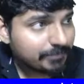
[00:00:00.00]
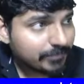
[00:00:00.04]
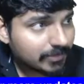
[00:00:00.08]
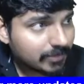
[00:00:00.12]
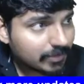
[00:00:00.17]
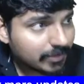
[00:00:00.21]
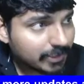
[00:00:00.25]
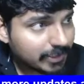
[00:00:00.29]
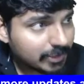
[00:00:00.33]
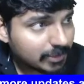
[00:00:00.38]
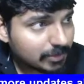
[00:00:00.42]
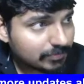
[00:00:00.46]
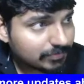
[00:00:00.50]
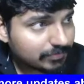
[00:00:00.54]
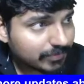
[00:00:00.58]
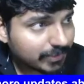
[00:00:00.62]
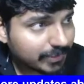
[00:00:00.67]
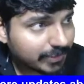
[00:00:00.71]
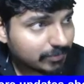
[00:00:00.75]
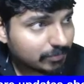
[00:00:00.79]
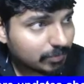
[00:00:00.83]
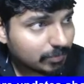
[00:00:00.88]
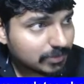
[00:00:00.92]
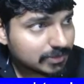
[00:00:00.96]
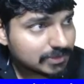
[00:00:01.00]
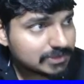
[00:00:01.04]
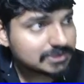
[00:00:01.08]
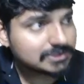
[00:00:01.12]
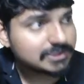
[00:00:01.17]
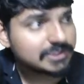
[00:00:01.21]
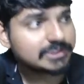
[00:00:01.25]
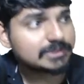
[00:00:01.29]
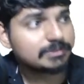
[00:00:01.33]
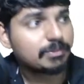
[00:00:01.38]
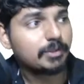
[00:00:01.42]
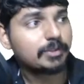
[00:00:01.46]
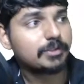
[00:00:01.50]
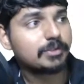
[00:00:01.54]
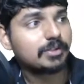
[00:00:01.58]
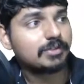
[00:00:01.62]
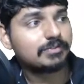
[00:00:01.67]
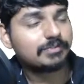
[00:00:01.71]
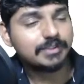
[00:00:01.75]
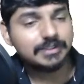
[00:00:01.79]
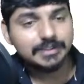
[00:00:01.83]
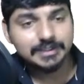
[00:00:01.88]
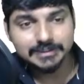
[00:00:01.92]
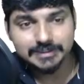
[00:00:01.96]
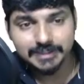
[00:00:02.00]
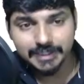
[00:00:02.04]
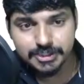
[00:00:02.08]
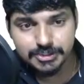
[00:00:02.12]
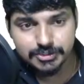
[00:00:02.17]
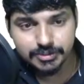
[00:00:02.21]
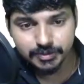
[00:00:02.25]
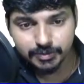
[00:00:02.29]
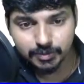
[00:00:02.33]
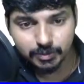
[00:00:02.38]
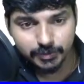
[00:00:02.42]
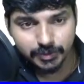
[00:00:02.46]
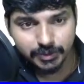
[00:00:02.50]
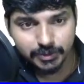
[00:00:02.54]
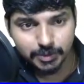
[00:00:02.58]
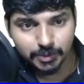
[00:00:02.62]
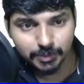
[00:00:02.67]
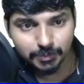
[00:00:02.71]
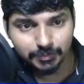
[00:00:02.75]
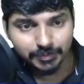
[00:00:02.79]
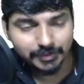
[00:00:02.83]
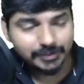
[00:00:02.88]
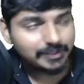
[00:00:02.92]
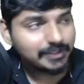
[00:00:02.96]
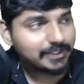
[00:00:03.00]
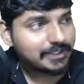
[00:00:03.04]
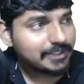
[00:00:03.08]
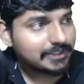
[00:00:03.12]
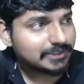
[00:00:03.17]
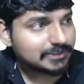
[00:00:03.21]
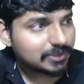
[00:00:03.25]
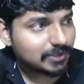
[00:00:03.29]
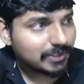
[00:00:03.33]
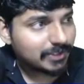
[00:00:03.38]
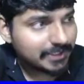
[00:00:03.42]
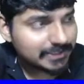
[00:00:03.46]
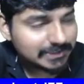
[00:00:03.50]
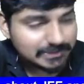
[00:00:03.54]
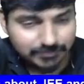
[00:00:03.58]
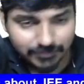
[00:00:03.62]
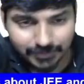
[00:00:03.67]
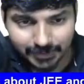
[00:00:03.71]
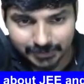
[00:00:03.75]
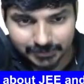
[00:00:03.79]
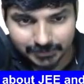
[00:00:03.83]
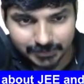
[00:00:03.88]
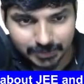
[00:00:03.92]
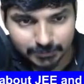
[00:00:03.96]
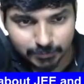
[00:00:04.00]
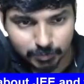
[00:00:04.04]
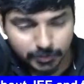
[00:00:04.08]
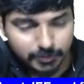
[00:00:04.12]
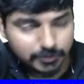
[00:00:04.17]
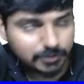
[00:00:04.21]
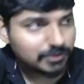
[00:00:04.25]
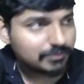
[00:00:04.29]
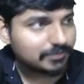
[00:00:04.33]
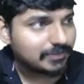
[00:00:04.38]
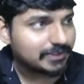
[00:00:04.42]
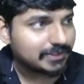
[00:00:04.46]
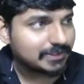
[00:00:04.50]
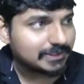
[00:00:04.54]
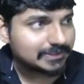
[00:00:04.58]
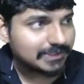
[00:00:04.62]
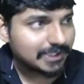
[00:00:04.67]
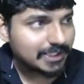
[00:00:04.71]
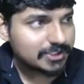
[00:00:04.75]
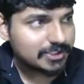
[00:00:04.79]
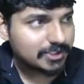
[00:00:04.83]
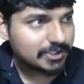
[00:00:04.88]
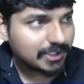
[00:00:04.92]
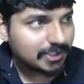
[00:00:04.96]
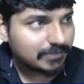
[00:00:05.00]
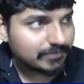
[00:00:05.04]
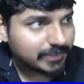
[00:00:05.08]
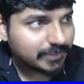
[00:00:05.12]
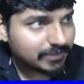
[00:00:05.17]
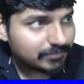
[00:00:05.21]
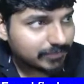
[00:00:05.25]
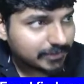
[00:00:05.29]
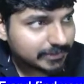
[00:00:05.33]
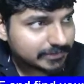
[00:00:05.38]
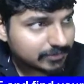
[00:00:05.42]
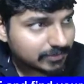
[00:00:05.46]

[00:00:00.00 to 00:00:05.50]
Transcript: You need to find what is this point of intersection going to be. So let us find that point of intersection, everyone.